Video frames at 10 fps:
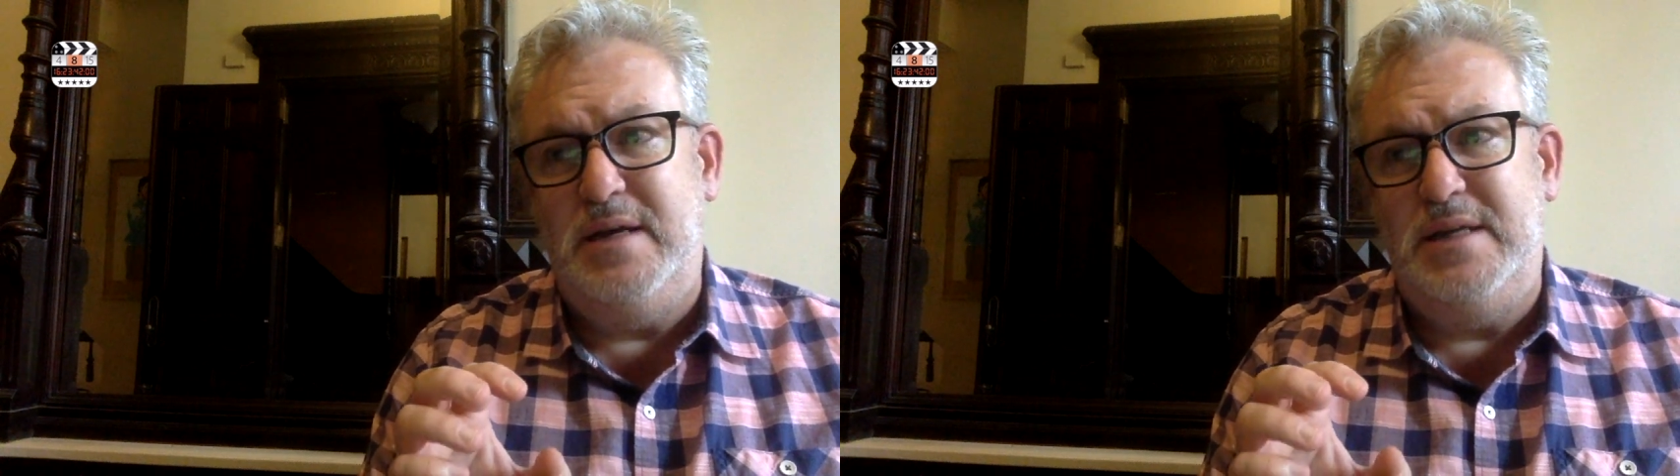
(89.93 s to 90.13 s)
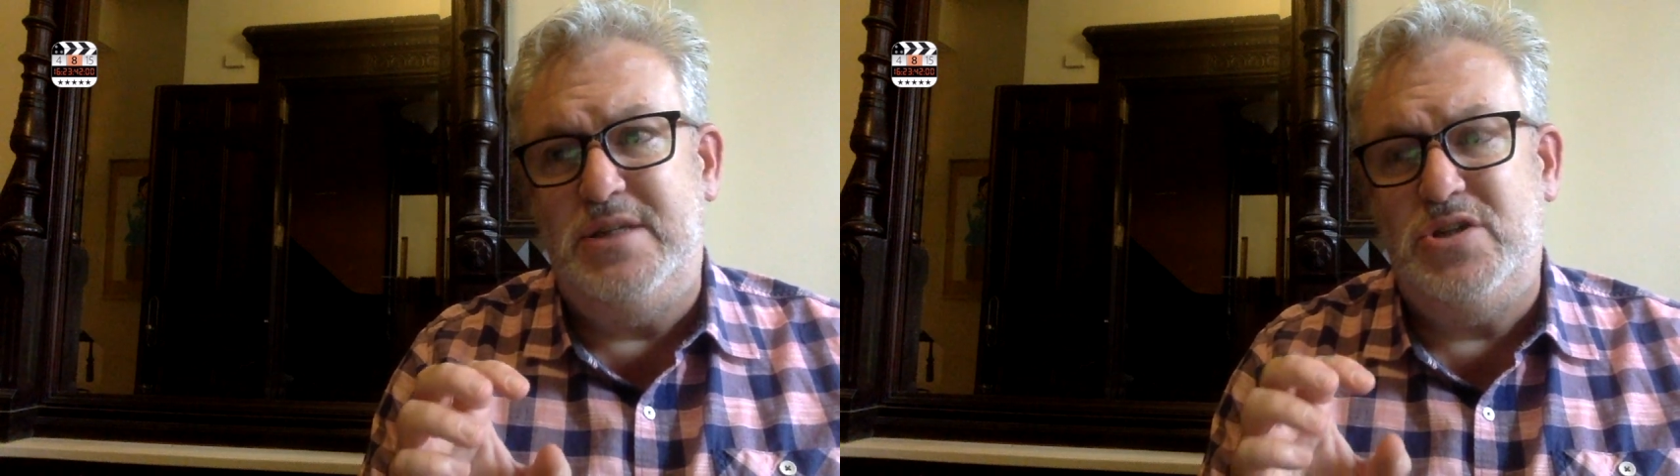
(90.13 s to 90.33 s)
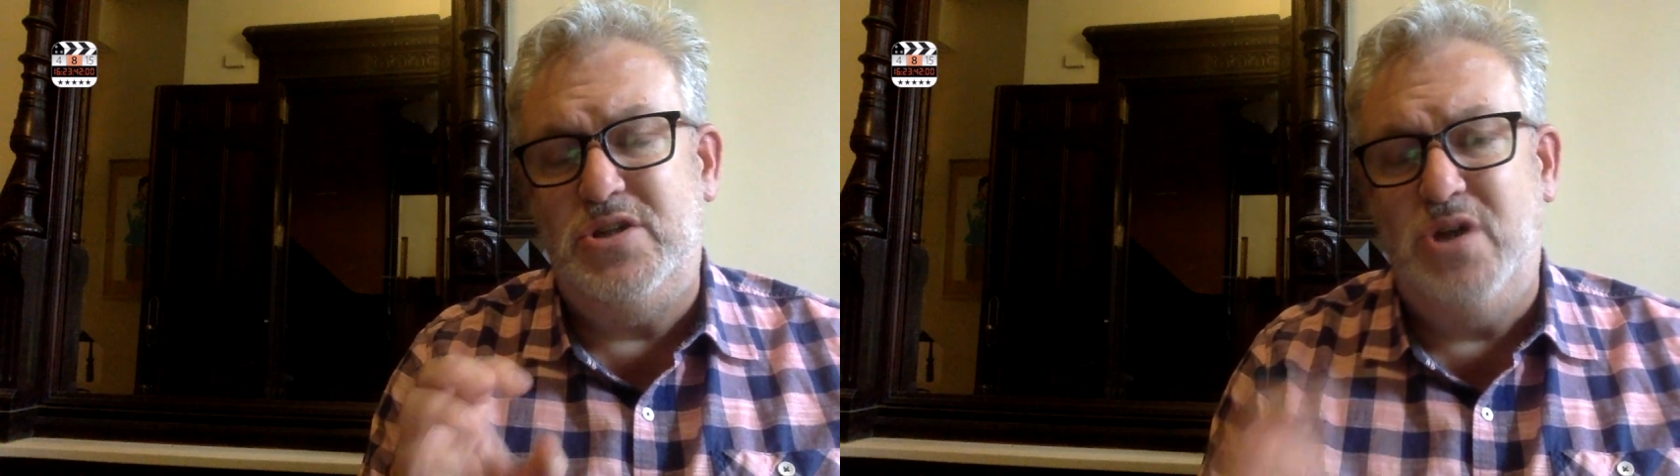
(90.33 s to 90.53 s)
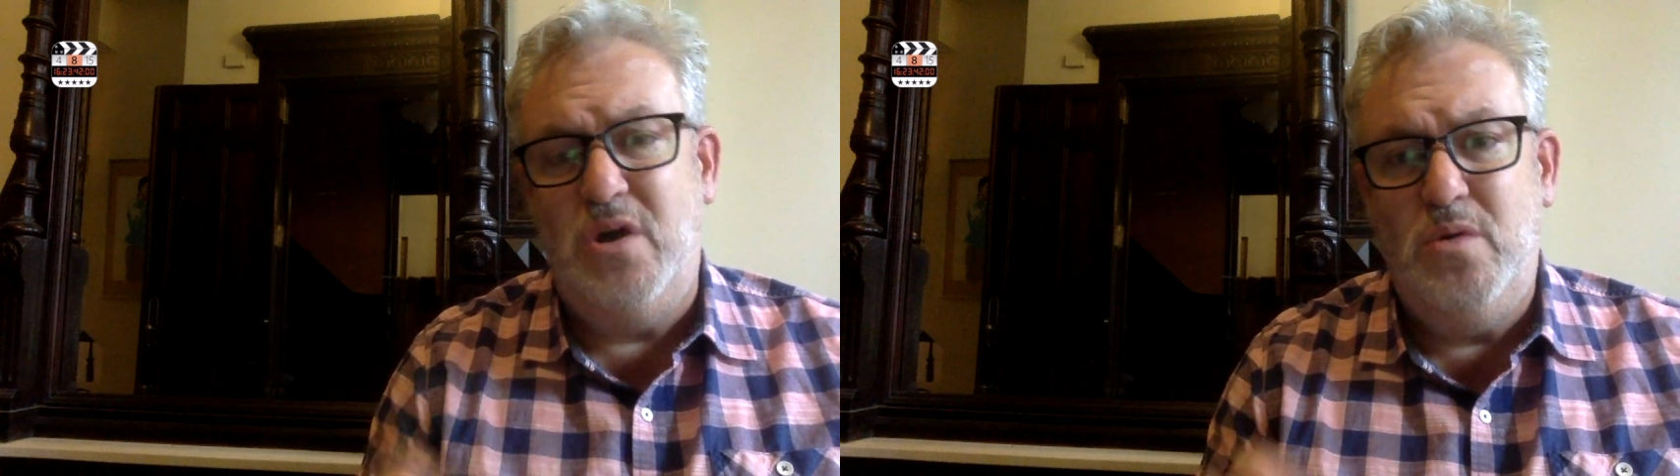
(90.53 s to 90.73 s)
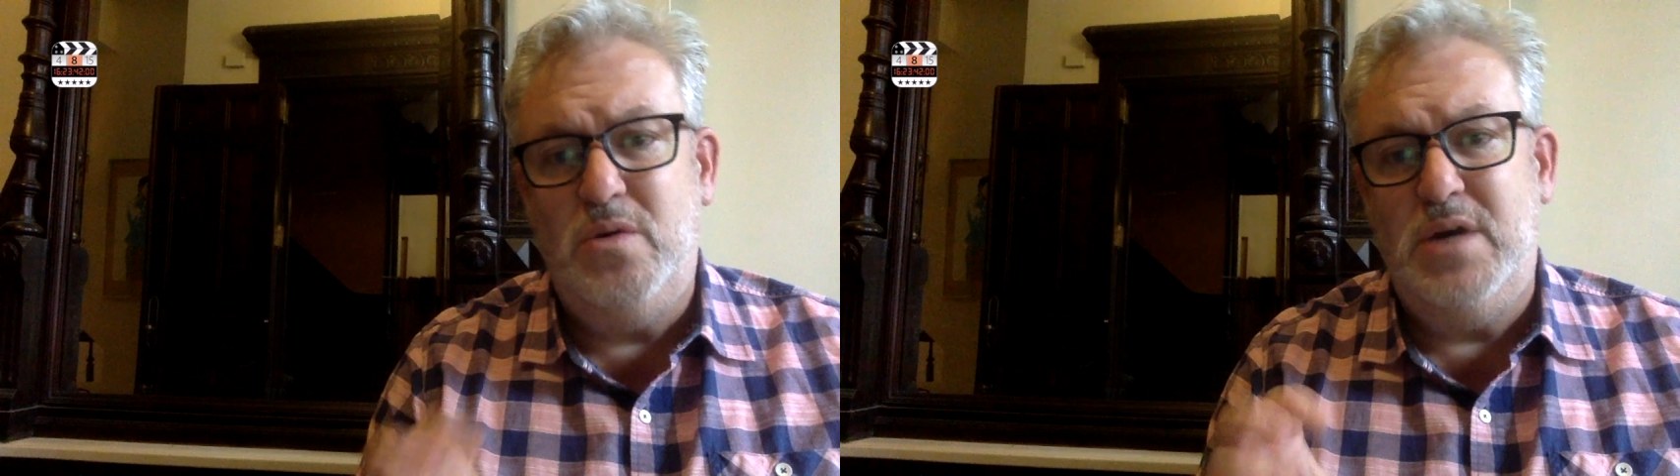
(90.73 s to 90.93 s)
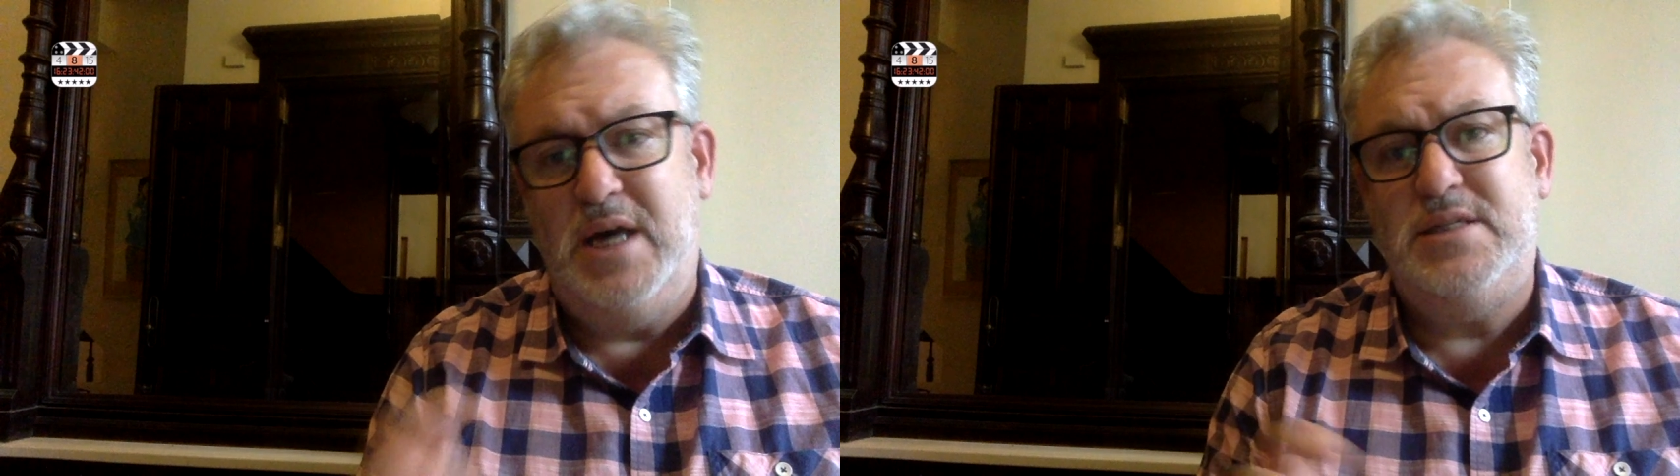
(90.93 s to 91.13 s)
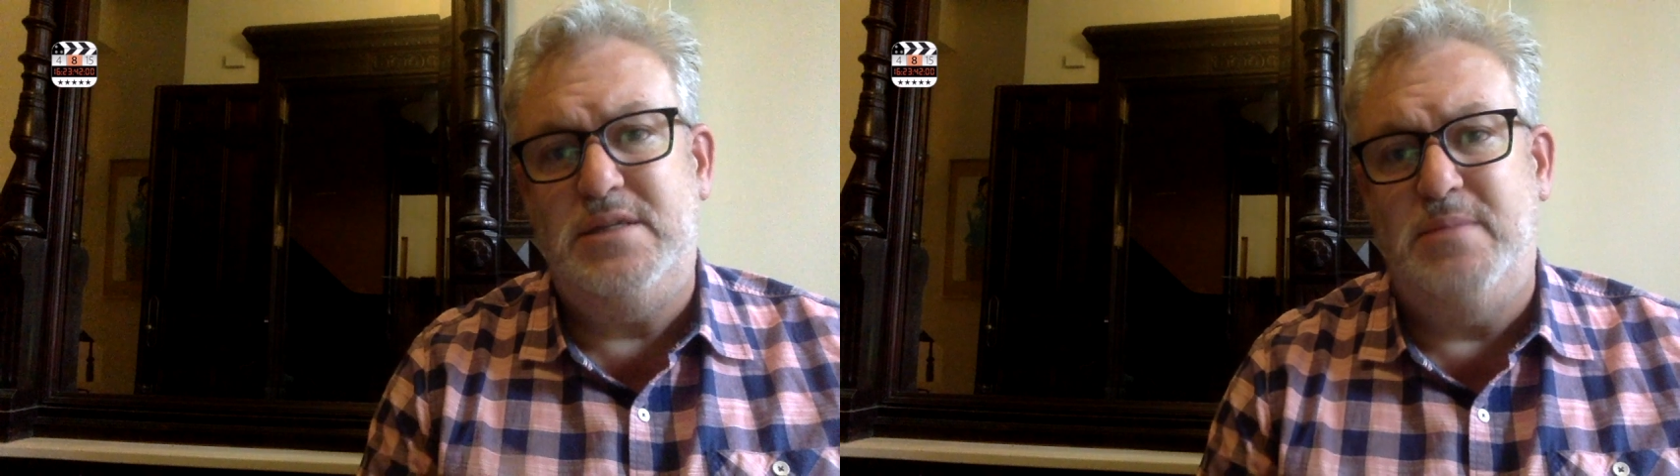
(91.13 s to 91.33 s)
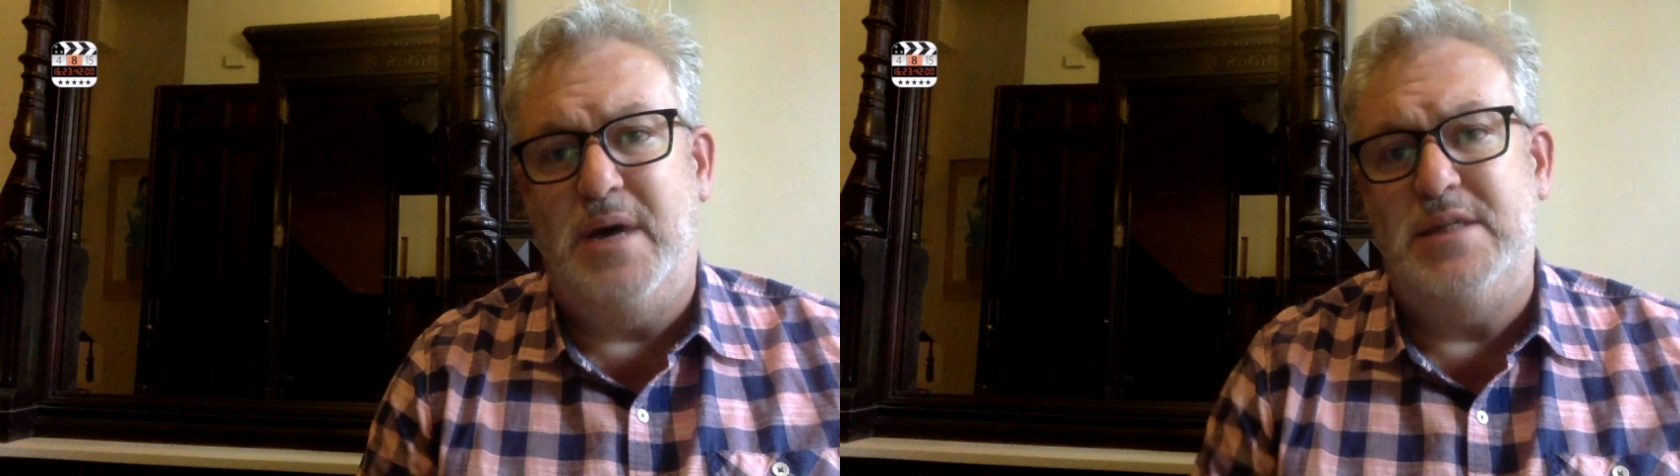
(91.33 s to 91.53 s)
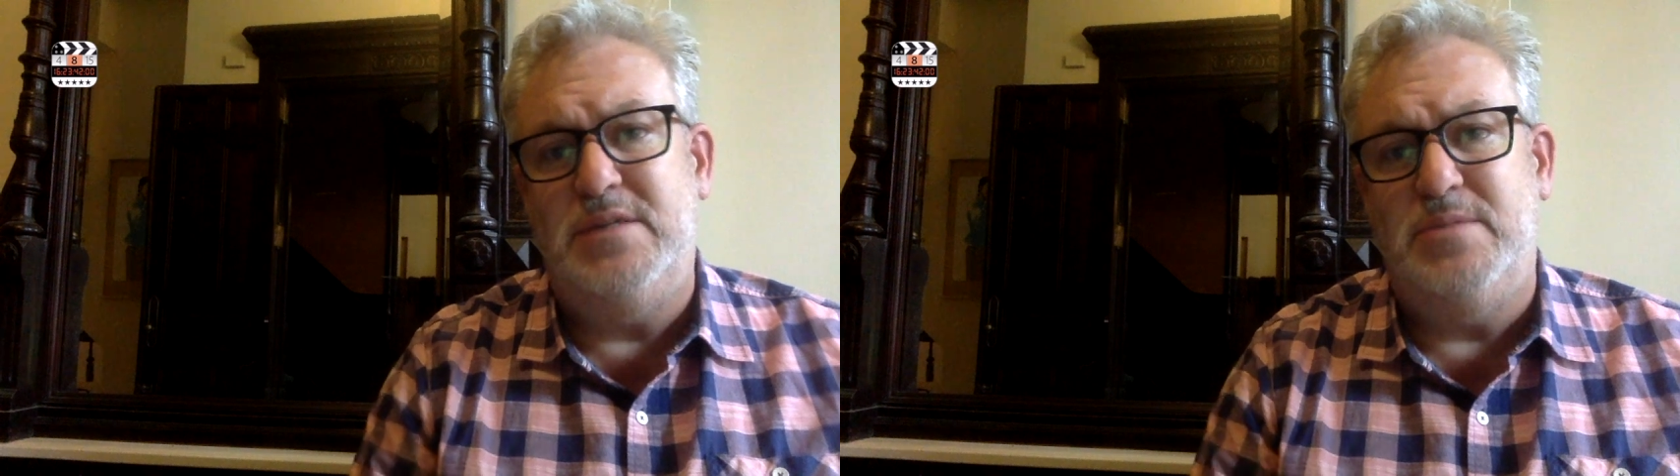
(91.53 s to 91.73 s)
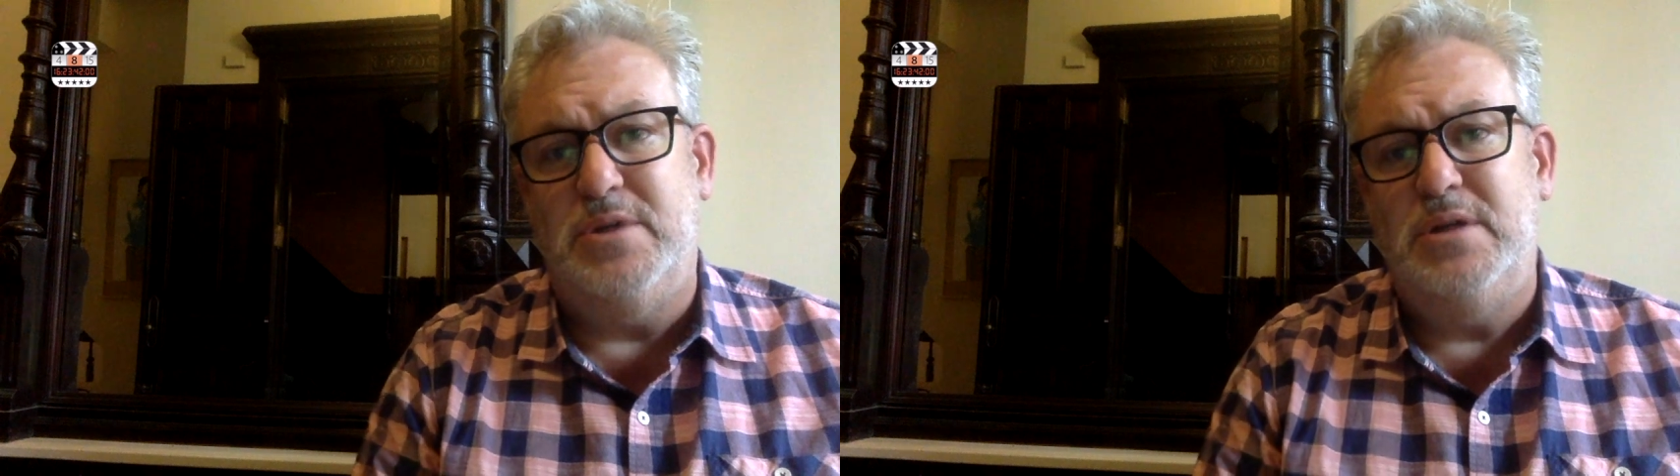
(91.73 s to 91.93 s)
is so
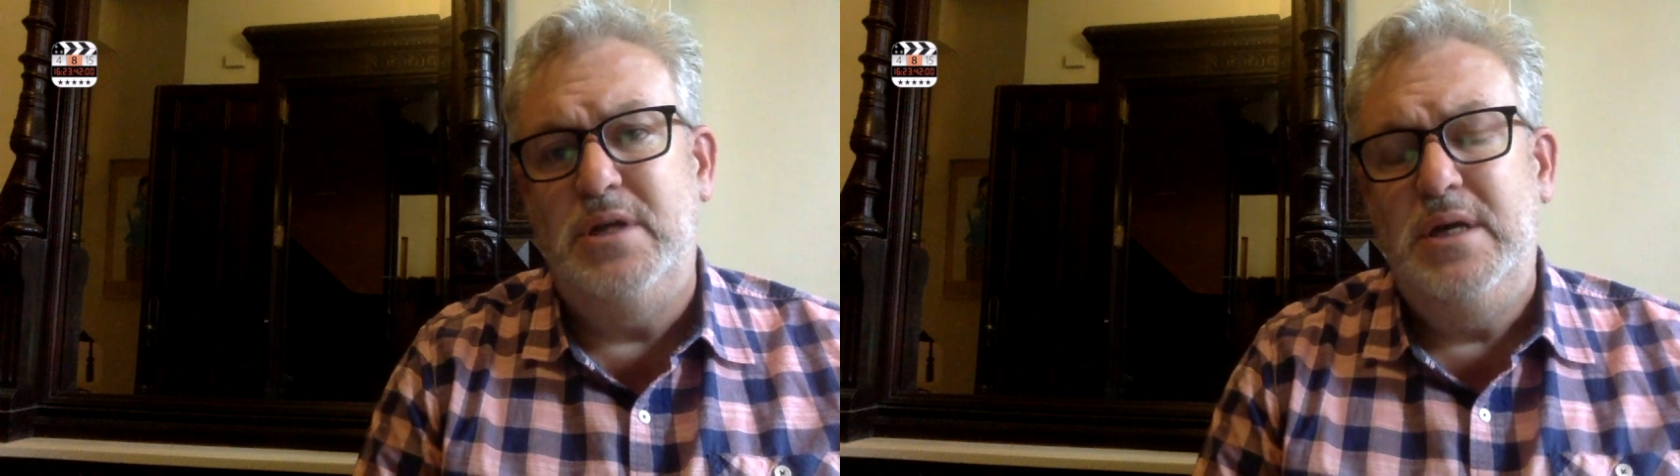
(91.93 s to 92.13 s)
customizable.